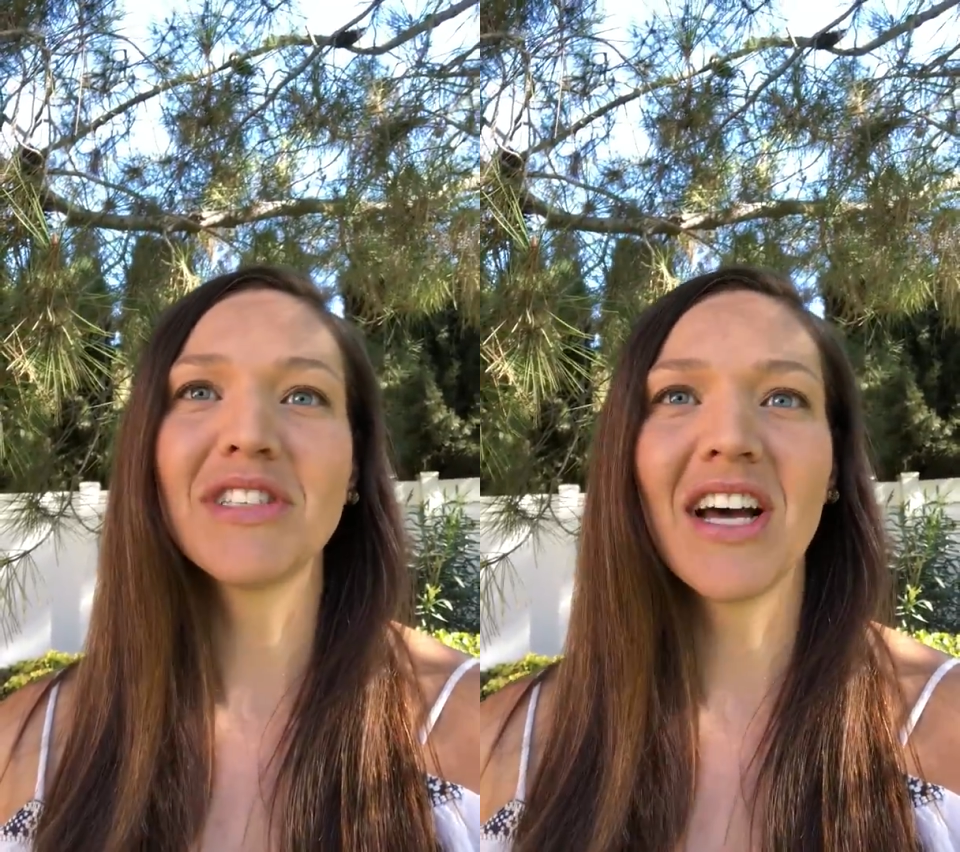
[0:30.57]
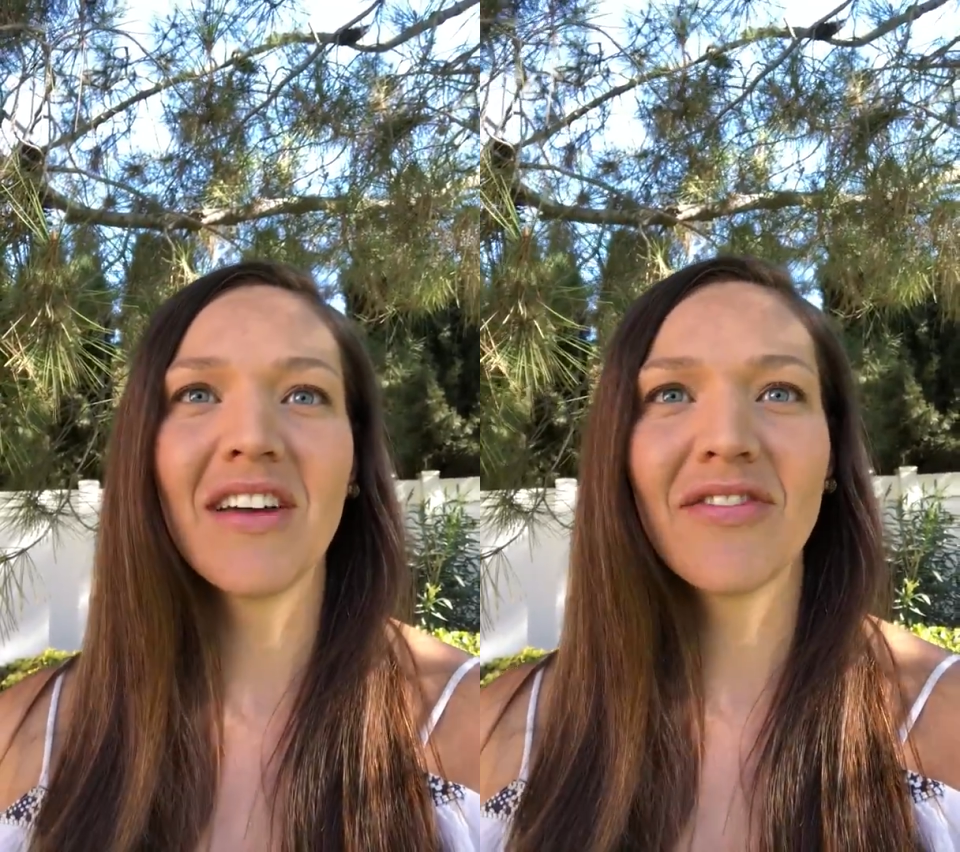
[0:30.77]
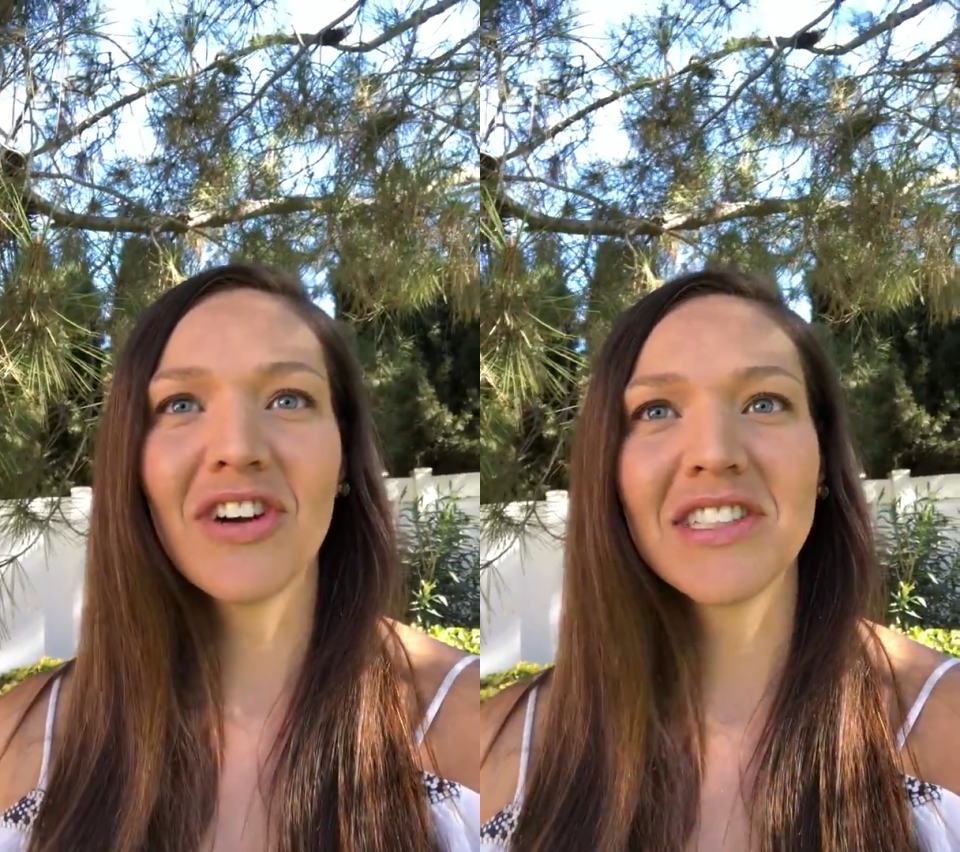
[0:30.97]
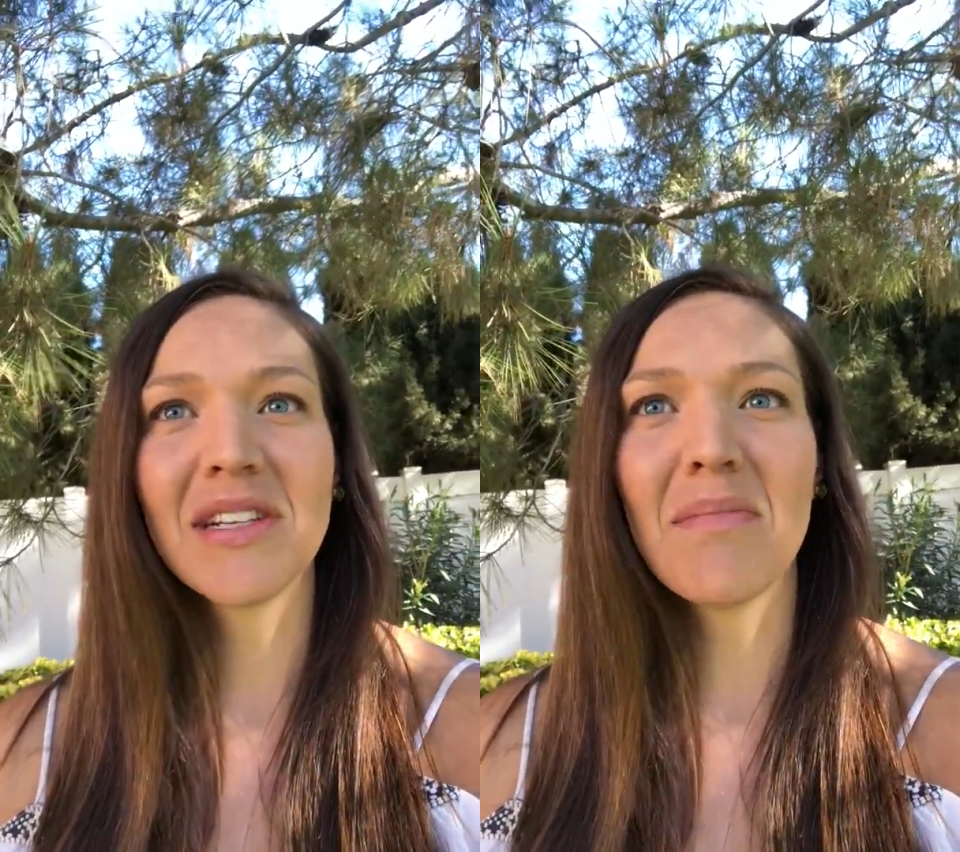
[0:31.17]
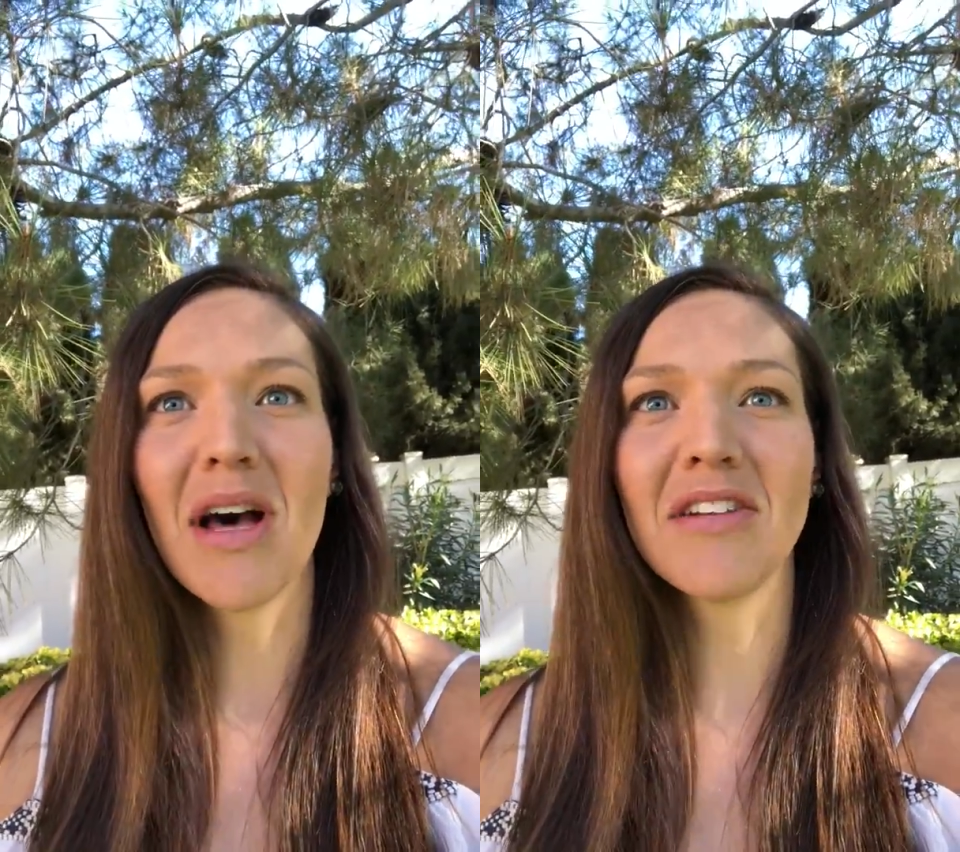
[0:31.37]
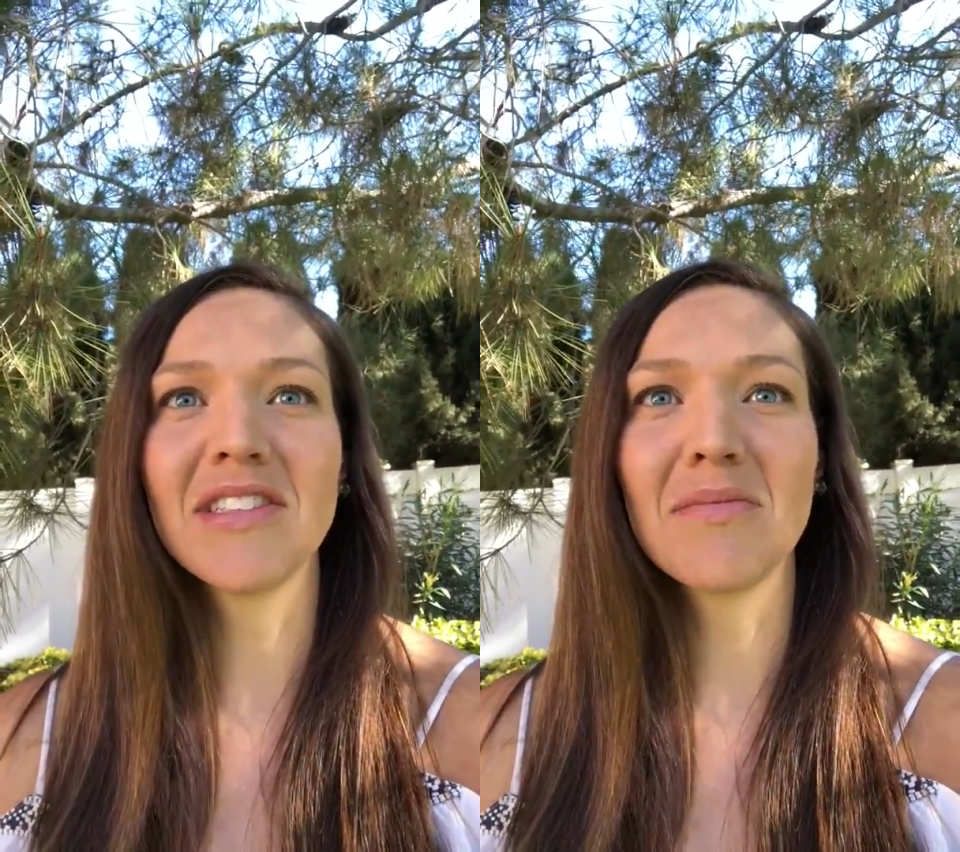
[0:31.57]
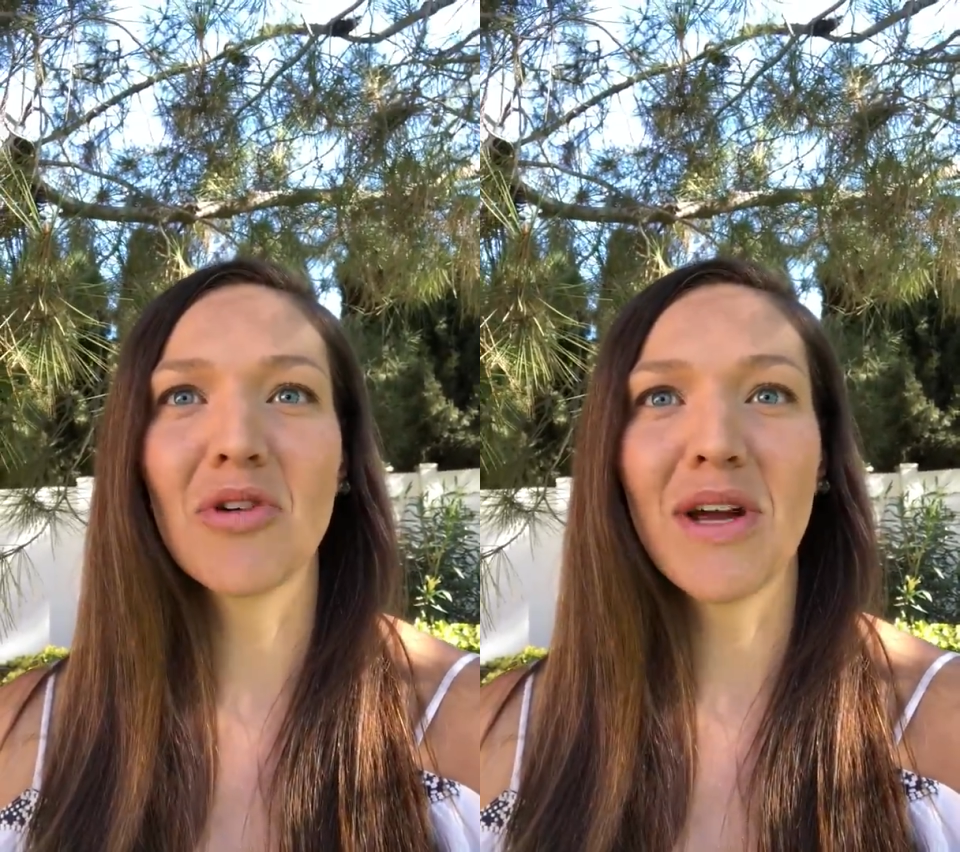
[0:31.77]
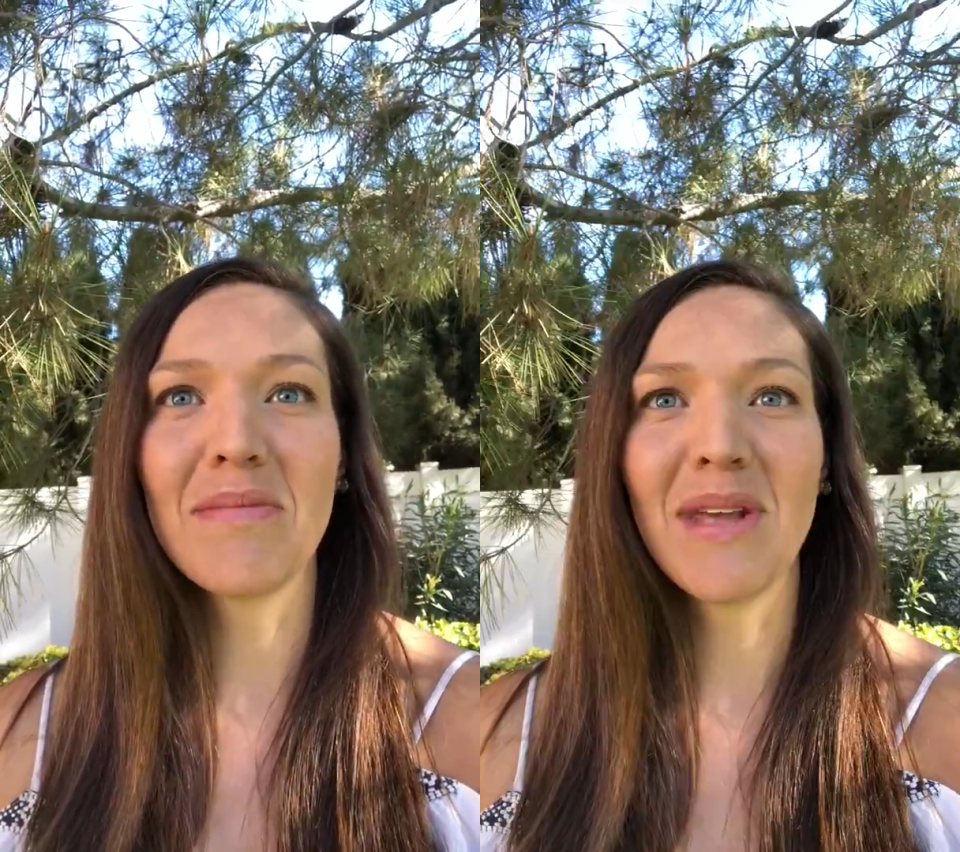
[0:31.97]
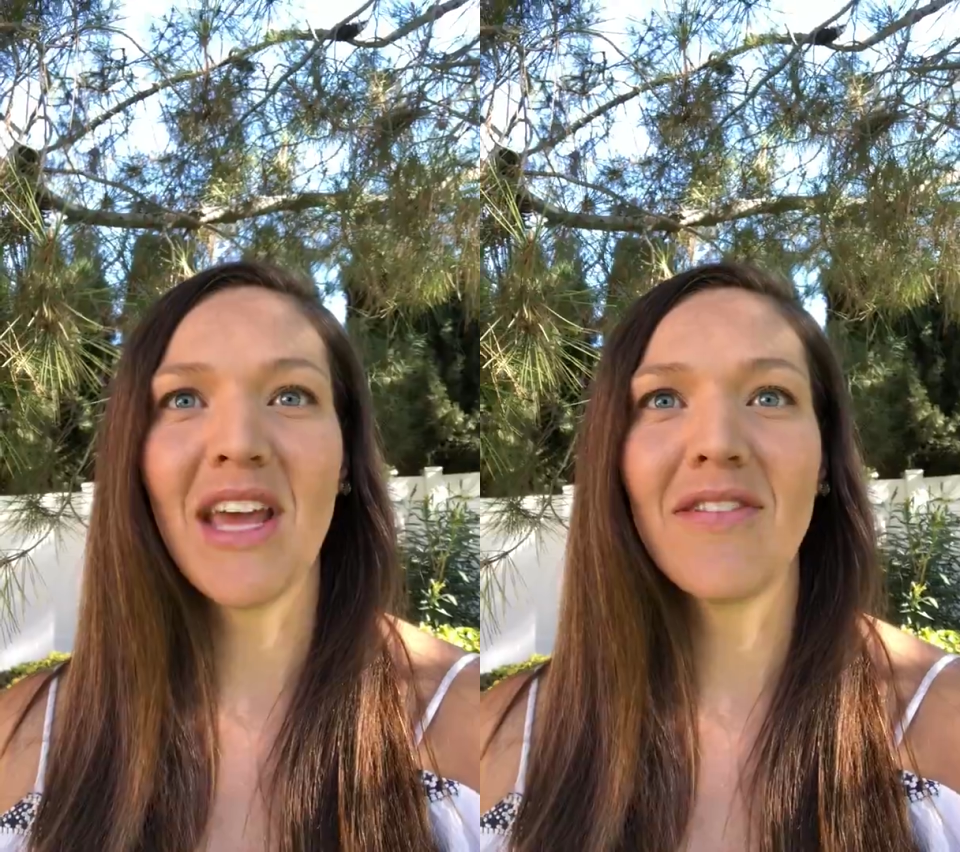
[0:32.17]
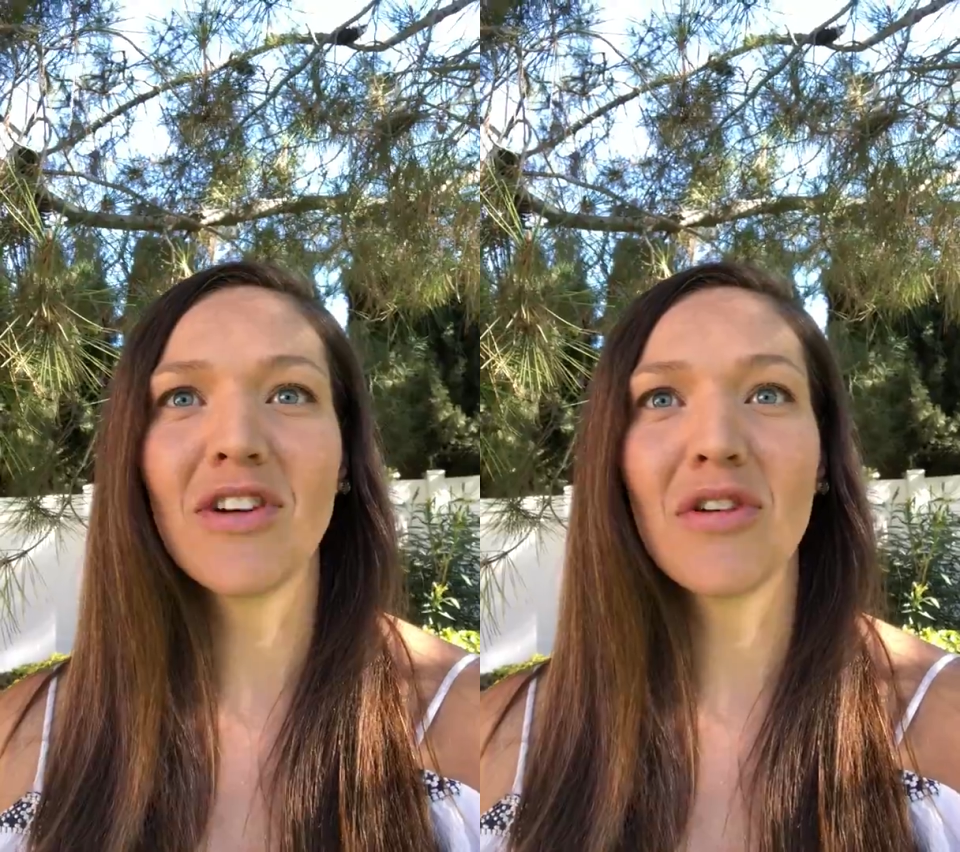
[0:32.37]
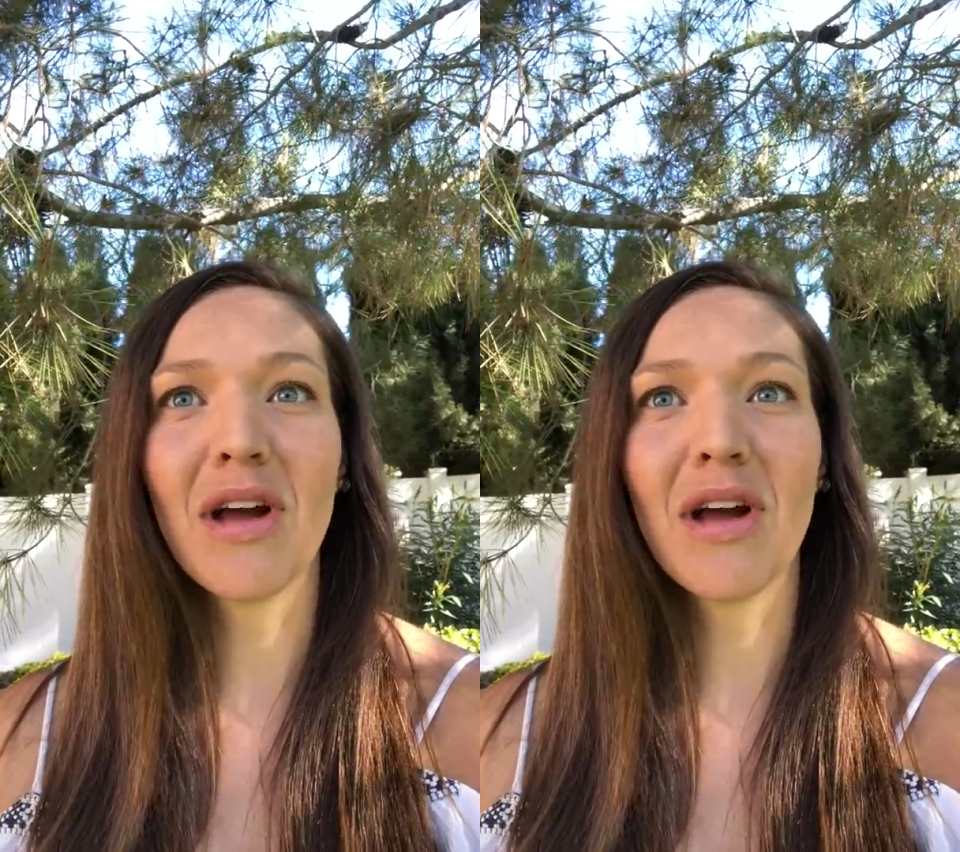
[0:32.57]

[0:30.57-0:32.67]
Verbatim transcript: time for us to model some great behavior